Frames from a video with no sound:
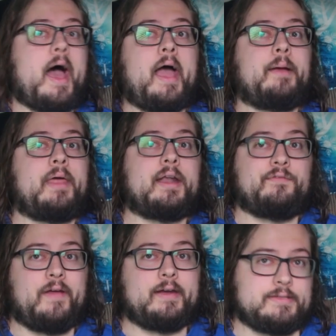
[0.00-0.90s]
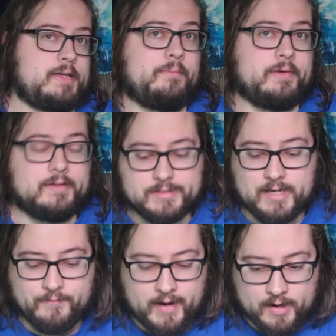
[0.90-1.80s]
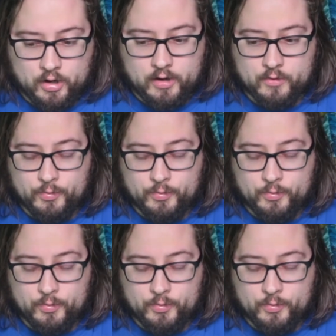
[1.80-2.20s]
I am not a fan of zombie stuff at all.